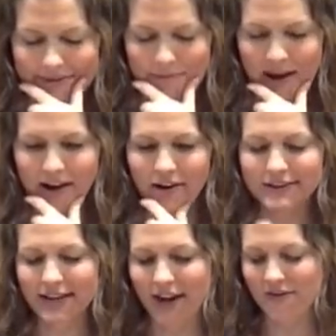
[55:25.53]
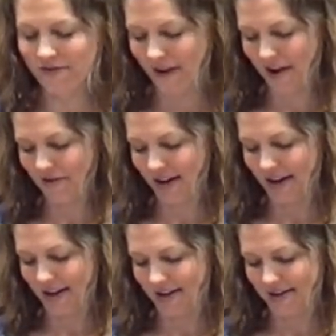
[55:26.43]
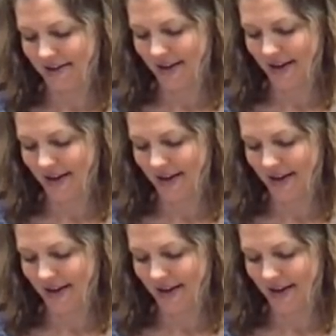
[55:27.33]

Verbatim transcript: My all-time favorite is